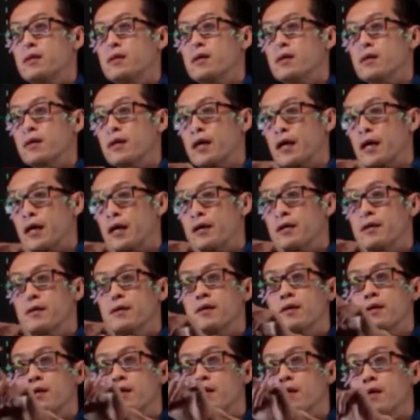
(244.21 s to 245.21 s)
Okay.
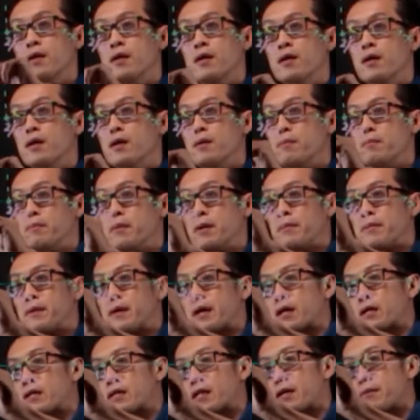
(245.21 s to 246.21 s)
Maybe
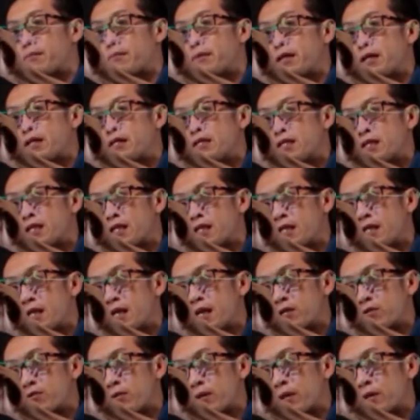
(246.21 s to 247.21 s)
I name this E
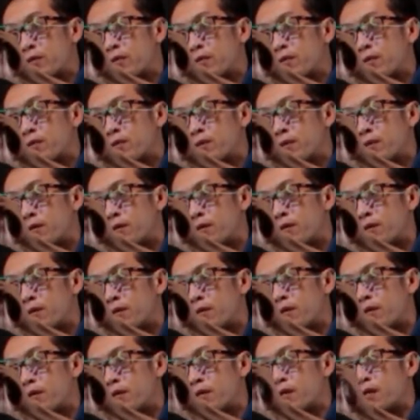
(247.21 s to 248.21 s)
as well.
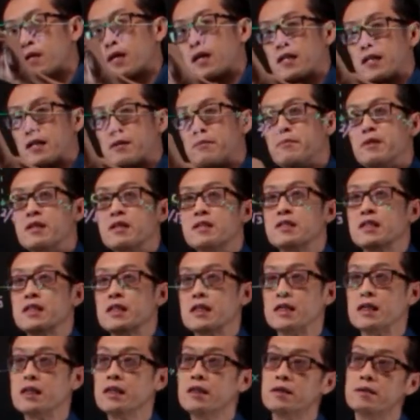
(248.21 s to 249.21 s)
I name this
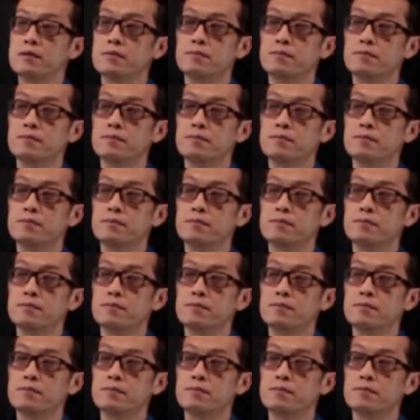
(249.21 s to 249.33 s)
E.